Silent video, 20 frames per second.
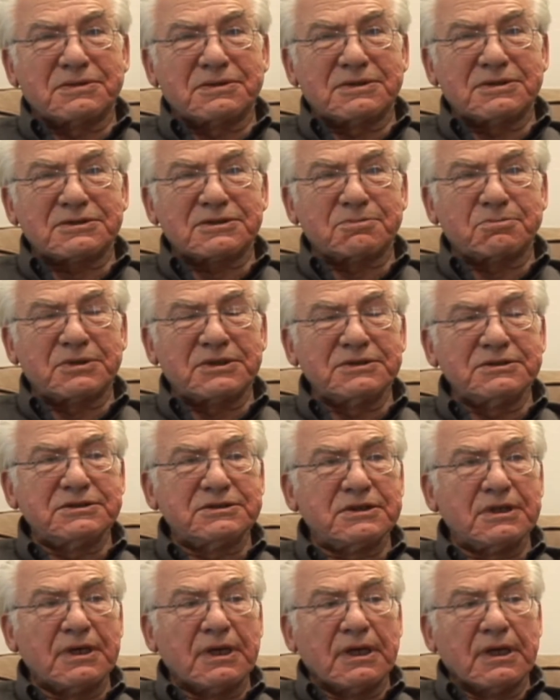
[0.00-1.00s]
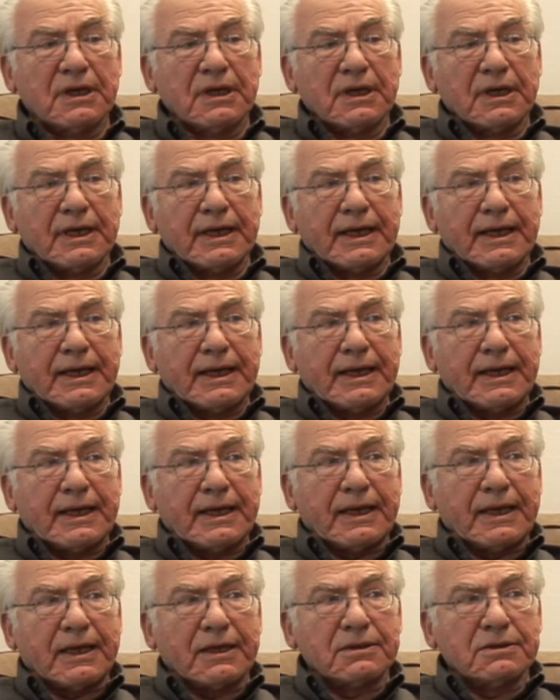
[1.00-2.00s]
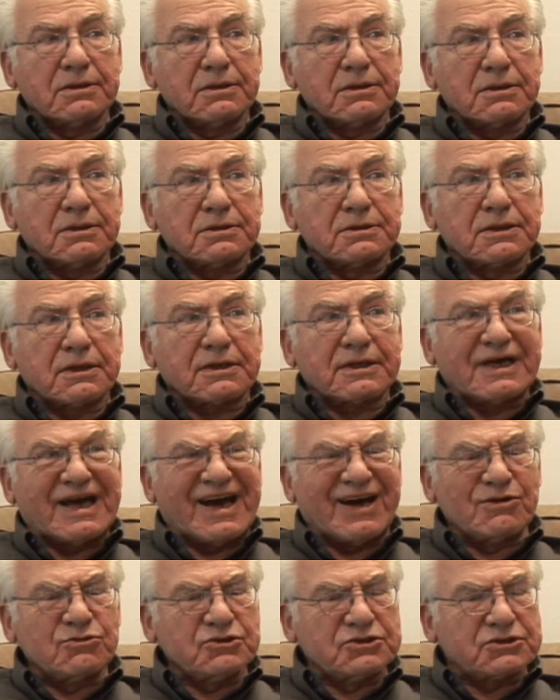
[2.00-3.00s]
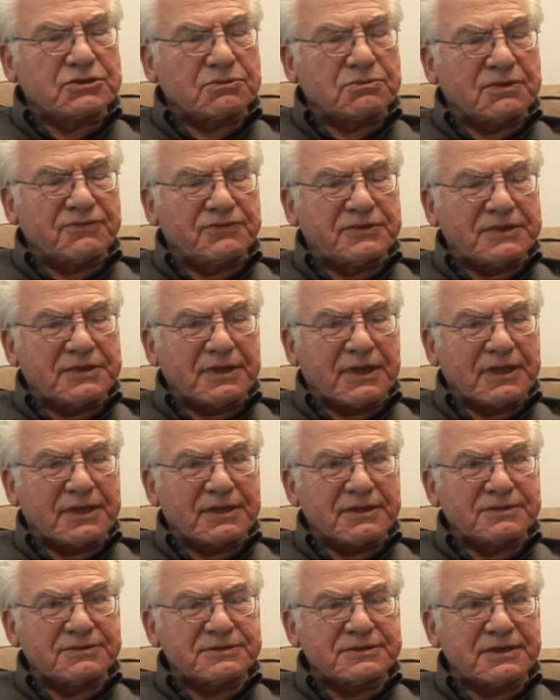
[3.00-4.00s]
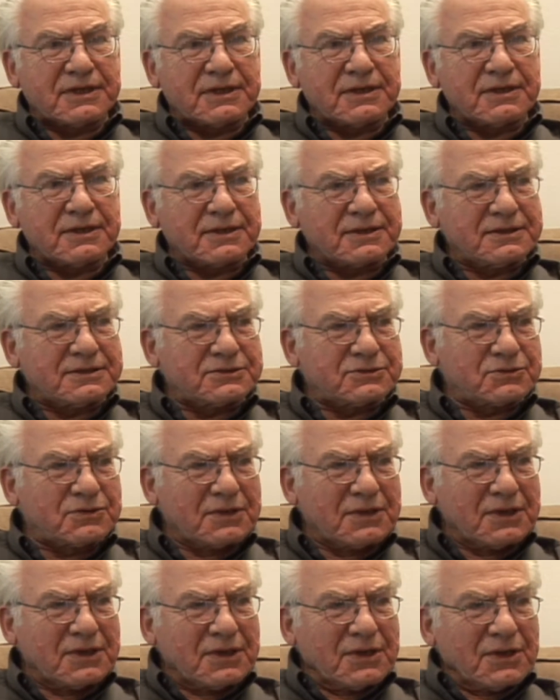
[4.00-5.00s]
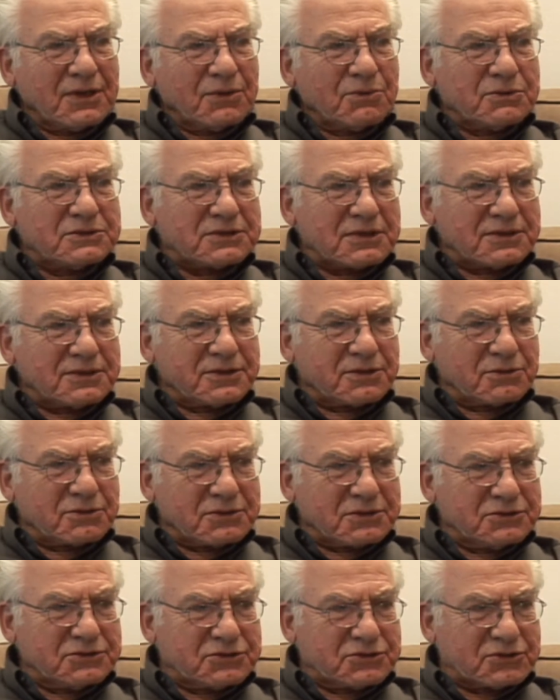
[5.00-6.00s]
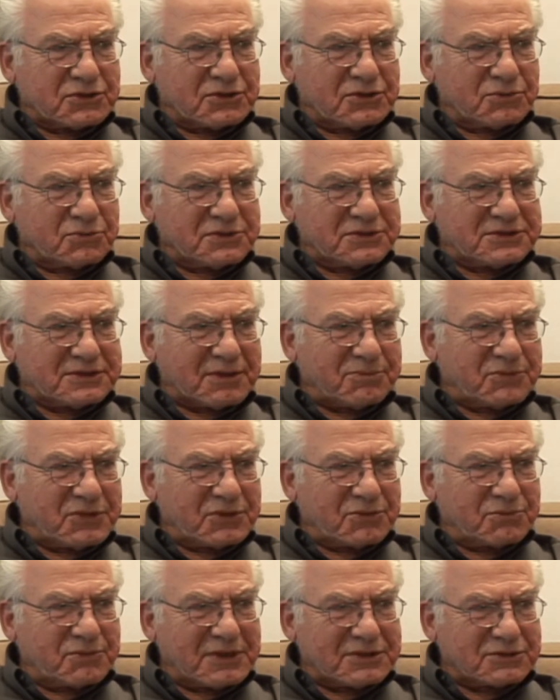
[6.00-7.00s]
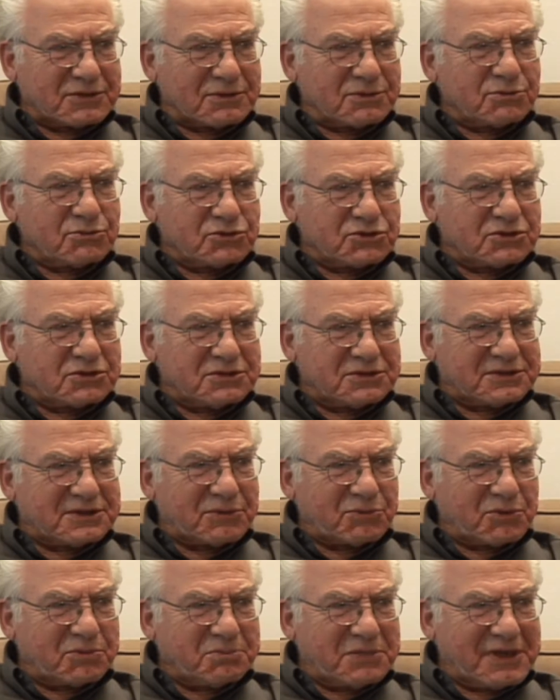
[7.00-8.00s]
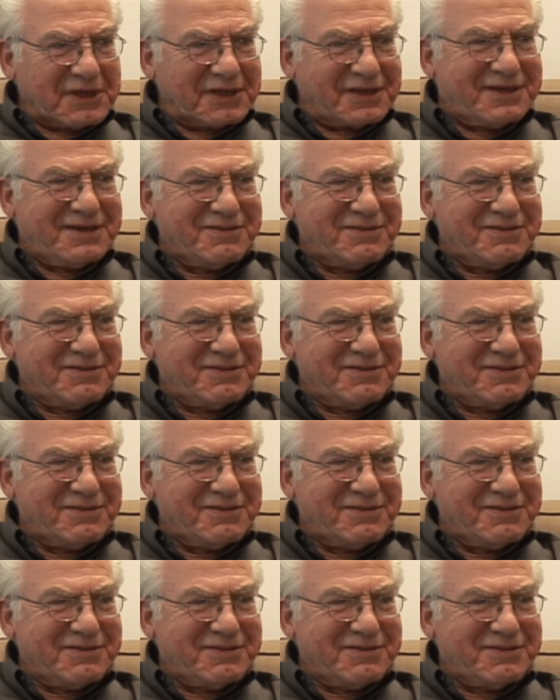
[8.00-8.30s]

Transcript: disciplines, and the council of the ASA. This was a little concerned with some of the resolutions that were being